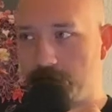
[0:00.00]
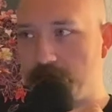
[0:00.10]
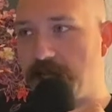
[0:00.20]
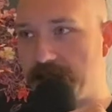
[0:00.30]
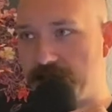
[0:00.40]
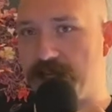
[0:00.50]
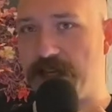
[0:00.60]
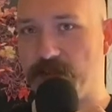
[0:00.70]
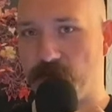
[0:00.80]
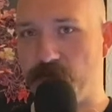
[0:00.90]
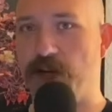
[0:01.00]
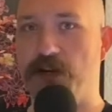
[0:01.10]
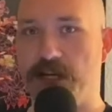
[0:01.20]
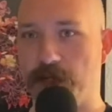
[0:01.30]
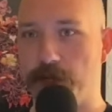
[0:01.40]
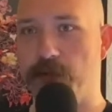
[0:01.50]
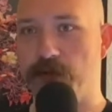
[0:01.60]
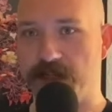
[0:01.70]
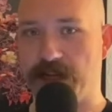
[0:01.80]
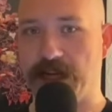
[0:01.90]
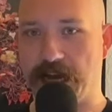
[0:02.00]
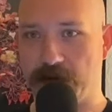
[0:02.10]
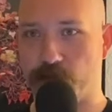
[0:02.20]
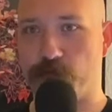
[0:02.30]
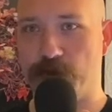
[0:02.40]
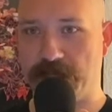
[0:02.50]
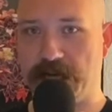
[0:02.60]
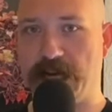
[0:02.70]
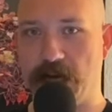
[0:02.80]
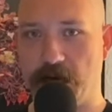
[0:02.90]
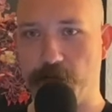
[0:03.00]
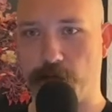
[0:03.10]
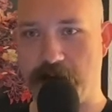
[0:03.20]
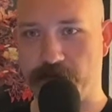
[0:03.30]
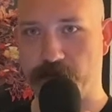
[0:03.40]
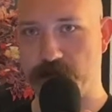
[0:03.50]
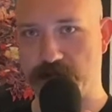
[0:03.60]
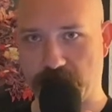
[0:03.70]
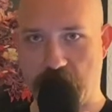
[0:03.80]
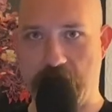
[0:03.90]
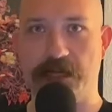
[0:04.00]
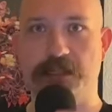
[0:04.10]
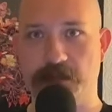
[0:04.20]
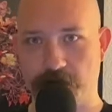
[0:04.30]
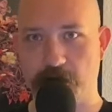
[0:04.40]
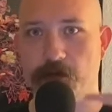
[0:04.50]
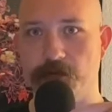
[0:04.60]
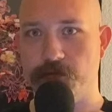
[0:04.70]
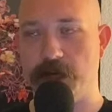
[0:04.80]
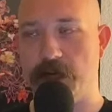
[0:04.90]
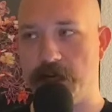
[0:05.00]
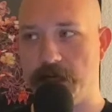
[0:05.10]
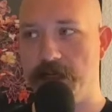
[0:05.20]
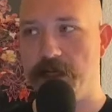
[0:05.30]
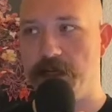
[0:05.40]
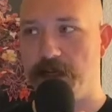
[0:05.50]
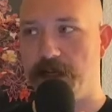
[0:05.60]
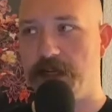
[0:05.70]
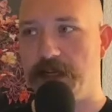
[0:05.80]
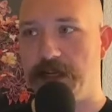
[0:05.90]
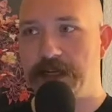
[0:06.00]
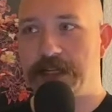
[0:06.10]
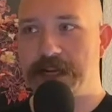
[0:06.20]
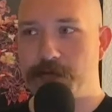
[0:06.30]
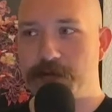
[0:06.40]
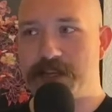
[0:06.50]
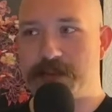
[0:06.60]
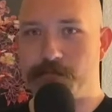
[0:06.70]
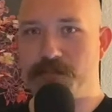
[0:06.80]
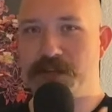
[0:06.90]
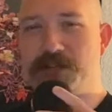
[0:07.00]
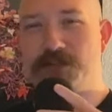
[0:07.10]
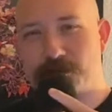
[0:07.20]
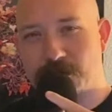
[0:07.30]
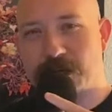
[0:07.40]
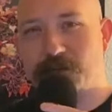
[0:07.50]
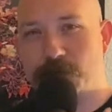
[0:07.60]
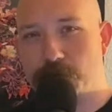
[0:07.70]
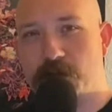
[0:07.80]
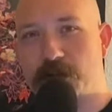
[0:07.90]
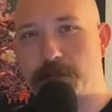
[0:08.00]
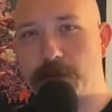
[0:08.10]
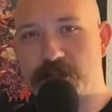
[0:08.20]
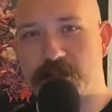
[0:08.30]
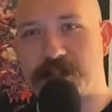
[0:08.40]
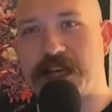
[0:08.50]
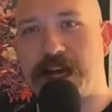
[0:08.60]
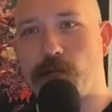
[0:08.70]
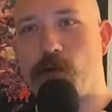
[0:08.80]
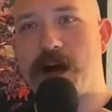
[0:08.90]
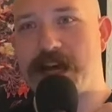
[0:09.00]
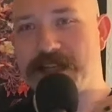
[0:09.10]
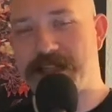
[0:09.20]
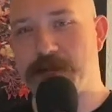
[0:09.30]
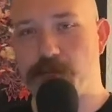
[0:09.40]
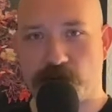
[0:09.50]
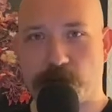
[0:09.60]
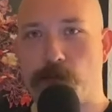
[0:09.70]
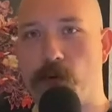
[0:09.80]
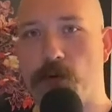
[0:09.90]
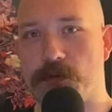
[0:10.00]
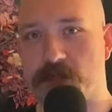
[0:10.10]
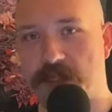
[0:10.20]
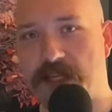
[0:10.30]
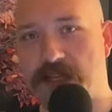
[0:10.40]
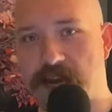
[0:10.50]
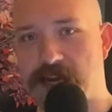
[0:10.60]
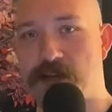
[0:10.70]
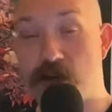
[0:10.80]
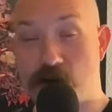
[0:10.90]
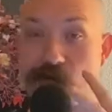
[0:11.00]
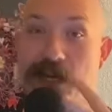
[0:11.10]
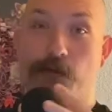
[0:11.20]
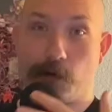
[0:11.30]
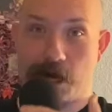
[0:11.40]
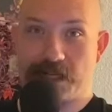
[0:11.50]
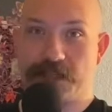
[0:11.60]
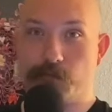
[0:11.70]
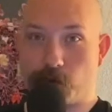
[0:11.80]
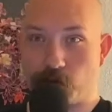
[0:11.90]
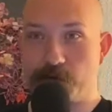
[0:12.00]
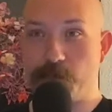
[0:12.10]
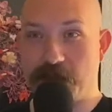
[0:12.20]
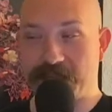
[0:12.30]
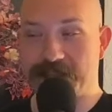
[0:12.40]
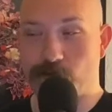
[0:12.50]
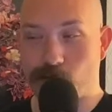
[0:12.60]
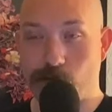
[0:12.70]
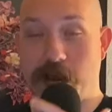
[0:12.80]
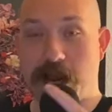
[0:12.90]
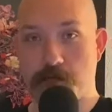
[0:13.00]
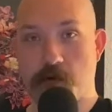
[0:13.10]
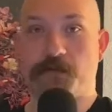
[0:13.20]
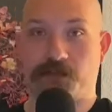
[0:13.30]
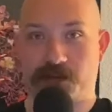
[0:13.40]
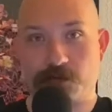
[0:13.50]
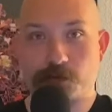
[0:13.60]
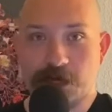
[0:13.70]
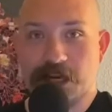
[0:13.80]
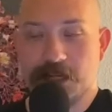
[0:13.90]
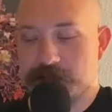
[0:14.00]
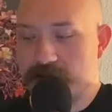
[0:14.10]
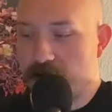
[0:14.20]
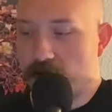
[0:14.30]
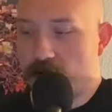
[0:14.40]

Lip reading: it's a very good book that kind of really unravels a lot of not really the mystery of the book, but it's just like, why is this book important? And knowing why it's important makes it way more fun to read. So